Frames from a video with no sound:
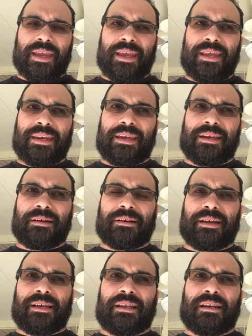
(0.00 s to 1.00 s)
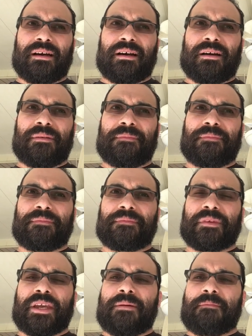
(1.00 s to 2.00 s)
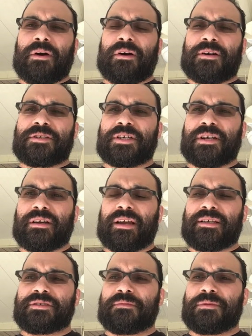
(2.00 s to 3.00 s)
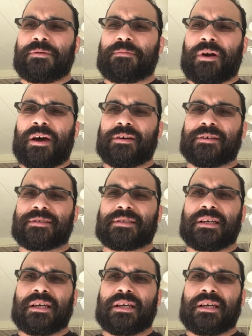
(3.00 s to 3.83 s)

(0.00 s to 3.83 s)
And here in March, here I got some new products